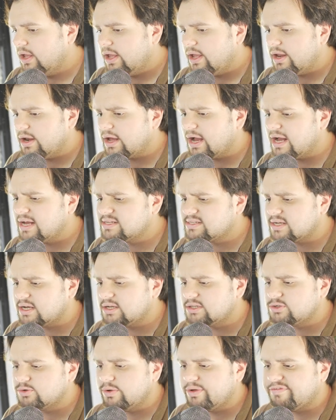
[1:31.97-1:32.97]
And guys,
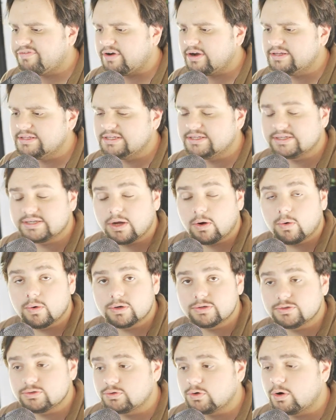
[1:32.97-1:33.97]
until we find this
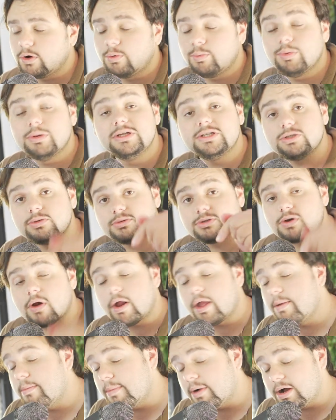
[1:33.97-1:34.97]
or tutorial, please
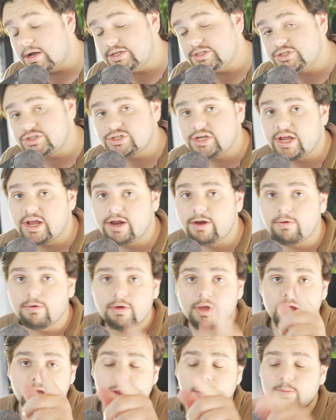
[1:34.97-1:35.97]
subscribe in my channel
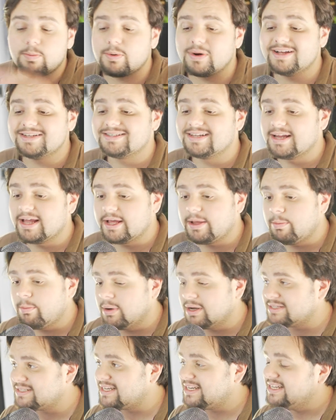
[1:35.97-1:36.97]
and press the like
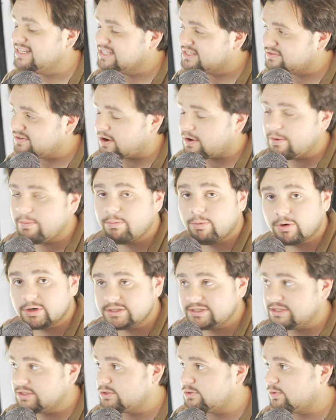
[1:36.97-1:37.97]
button. It's very
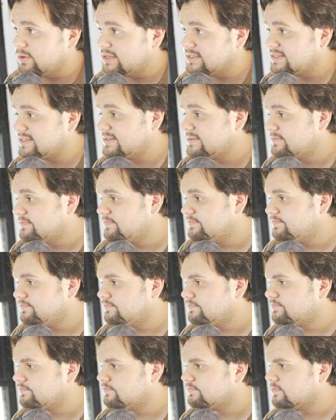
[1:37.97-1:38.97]
important to us.
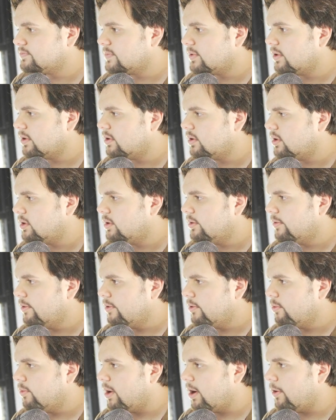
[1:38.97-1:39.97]

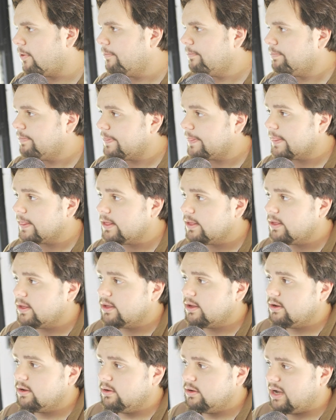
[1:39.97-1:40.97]
Well,
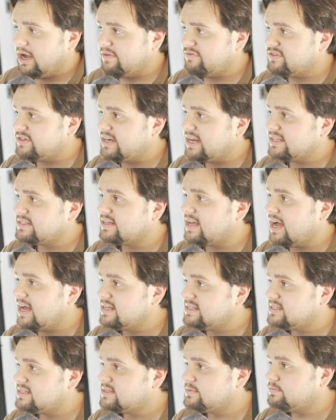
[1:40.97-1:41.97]
after that,
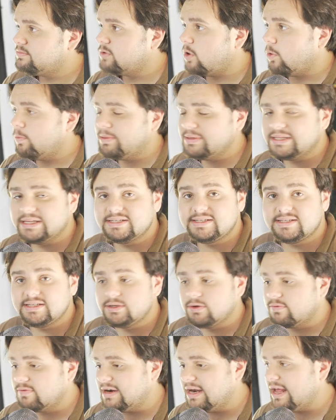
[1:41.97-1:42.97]
guys, open the
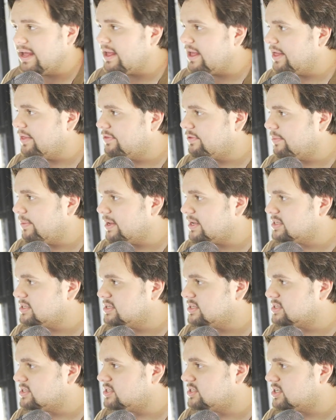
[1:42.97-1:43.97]
Steam Overlay. And to make
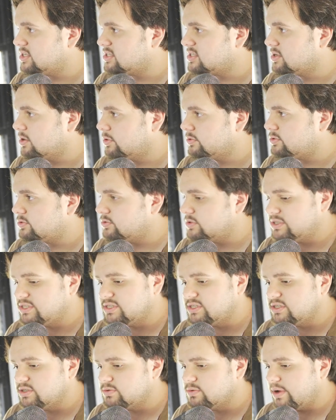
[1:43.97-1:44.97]
this, just go to
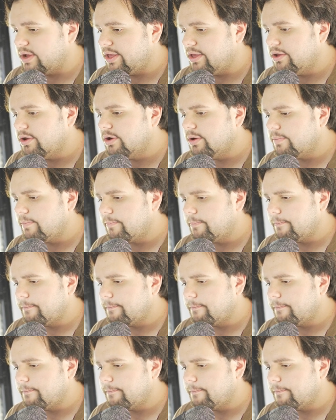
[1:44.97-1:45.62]
Steam right here.